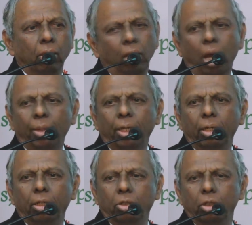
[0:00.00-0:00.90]
I mean,
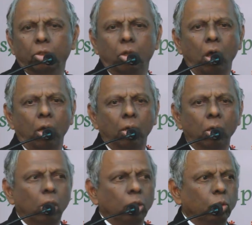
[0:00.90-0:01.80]
it's
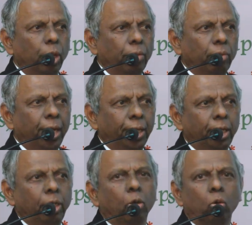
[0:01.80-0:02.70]
gone. So
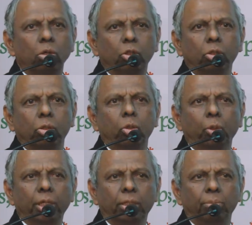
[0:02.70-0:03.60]
18-year-olds
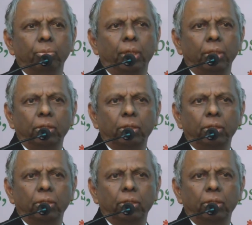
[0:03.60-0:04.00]
doing something,